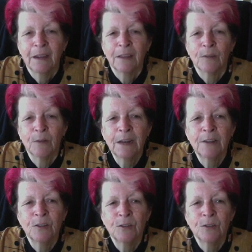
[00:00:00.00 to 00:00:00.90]
The red
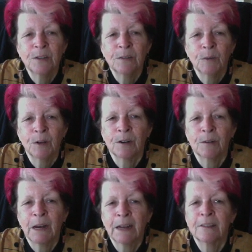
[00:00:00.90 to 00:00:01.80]
is used in
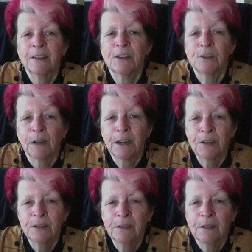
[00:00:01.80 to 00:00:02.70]
monochromatic
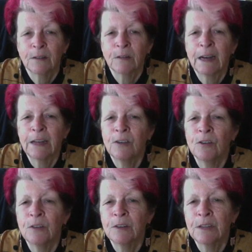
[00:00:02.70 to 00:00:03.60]
saturation, creating
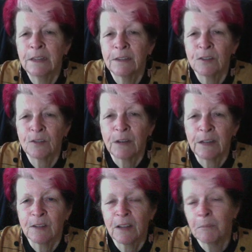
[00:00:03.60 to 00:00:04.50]
unity and strength.
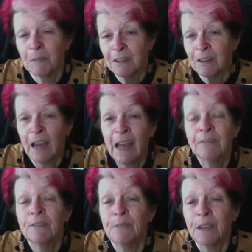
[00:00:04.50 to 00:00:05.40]
So that means that I
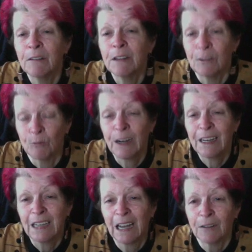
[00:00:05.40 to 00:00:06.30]
haven't varied the red
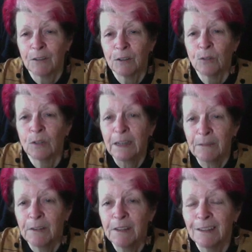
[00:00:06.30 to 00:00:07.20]
colour at all.
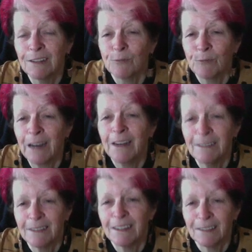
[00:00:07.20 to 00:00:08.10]
Everything that's red
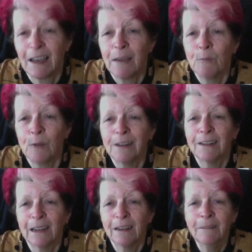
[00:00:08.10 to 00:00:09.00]
is the same red
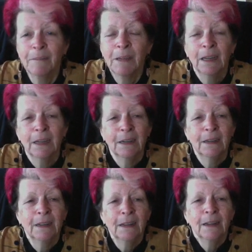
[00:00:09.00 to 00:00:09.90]
colour.
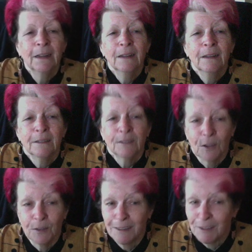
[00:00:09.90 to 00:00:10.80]

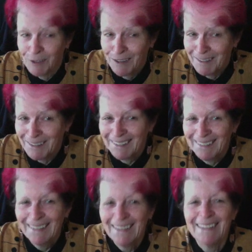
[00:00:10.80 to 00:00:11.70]
So the suggestion
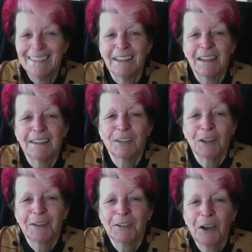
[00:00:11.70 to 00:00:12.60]
is that
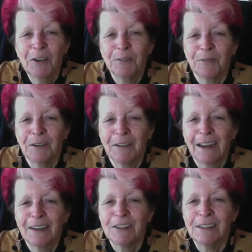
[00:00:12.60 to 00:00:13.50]
slight tonal
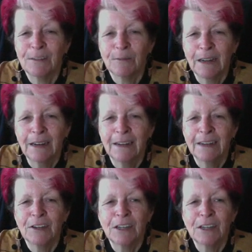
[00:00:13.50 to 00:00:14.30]
variation in the red, e.g.